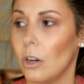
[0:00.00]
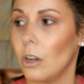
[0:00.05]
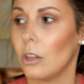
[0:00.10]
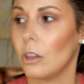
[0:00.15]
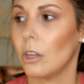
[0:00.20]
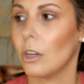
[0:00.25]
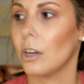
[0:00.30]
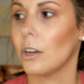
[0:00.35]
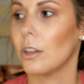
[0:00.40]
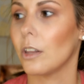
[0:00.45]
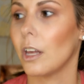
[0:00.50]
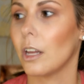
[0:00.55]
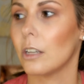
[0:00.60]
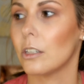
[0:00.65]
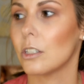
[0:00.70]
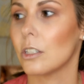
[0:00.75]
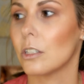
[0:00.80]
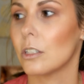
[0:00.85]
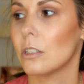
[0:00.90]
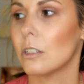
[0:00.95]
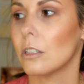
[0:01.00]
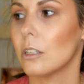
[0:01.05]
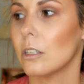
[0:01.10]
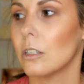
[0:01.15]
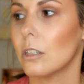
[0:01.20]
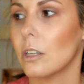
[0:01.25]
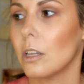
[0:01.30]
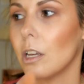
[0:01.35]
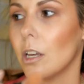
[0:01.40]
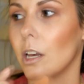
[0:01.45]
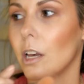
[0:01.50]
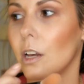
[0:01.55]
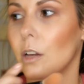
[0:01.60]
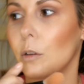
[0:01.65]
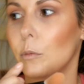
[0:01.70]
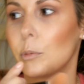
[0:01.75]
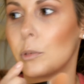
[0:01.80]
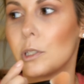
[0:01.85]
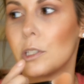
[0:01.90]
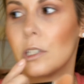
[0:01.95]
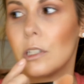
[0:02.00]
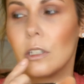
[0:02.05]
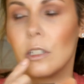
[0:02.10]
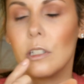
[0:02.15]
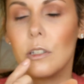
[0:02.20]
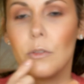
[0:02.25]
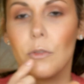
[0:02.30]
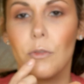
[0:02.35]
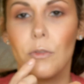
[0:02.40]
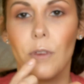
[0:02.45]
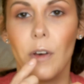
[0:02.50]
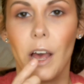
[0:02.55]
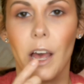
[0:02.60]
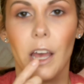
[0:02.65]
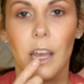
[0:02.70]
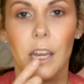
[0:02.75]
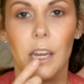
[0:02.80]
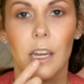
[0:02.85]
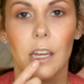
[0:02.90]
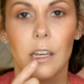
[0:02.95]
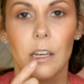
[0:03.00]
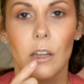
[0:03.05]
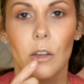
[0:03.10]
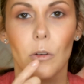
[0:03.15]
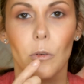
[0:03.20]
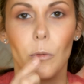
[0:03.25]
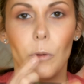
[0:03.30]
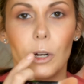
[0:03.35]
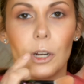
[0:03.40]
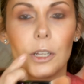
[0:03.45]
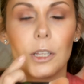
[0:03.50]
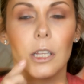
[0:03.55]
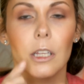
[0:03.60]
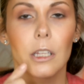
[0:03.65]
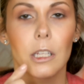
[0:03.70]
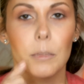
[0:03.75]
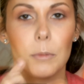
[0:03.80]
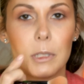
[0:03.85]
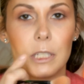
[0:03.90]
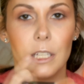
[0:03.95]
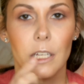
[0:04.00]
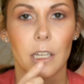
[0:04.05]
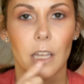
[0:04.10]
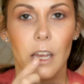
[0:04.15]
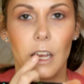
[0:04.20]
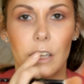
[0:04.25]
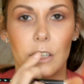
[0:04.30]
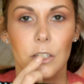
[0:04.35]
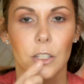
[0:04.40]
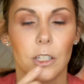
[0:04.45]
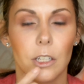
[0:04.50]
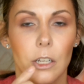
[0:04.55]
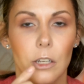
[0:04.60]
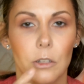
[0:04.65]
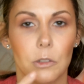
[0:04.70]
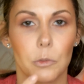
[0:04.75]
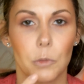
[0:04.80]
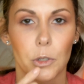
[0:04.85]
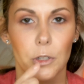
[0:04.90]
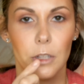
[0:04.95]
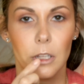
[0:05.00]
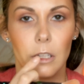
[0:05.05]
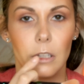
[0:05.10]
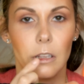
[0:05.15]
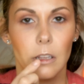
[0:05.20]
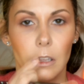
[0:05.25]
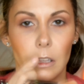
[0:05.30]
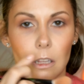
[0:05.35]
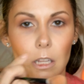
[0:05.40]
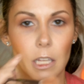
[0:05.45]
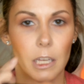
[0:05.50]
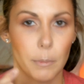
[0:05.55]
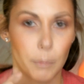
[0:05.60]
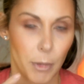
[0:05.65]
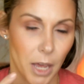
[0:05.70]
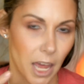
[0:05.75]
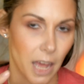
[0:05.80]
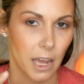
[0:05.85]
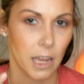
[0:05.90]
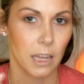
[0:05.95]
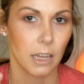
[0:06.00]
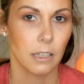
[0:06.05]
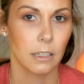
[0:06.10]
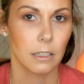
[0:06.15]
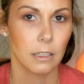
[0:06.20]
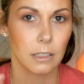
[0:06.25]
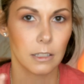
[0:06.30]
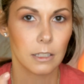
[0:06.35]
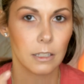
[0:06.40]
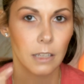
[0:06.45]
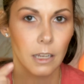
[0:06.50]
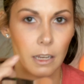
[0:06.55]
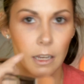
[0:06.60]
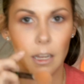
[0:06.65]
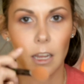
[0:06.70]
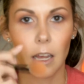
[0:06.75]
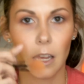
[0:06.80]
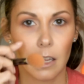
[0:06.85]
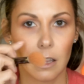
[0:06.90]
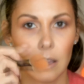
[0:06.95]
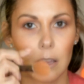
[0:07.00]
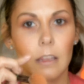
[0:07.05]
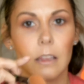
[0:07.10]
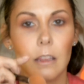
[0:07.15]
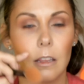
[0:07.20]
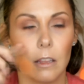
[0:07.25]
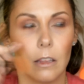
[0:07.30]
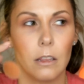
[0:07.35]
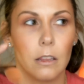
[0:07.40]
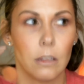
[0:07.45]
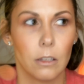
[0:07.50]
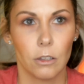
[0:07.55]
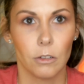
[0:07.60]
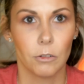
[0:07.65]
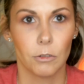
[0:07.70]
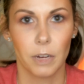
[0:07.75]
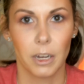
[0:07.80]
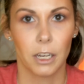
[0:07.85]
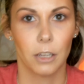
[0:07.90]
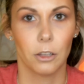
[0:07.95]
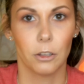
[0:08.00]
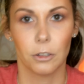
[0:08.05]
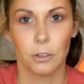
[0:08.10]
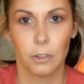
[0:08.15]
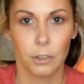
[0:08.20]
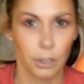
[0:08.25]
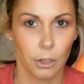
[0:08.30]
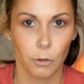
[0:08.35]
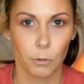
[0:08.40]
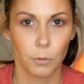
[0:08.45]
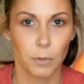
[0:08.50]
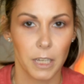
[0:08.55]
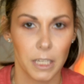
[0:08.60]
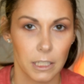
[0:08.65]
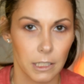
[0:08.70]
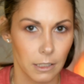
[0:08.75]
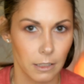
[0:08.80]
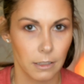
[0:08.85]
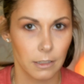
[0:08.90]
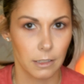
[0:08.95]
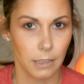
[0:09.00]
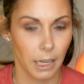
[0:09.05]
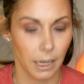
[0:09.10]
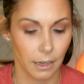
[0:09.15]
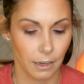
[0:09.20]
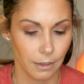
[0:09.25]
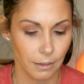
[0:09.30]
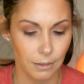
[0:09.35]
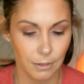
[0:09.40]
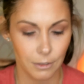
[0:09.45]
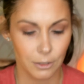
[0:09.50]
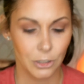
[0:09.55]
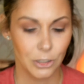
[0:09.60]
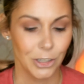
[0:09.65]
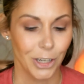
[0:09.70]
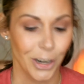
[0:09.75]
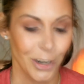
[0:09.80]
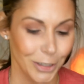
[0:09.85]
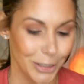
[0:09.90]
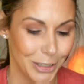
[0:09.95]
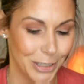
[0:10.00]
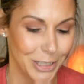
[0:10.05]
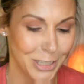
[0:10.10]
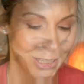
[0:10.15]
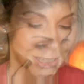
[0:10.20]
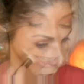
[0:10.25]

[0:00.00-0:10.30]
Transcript: right there, that just helps define where the lipstick actually goes, where the lip ends and your regular, you know, face skin starts.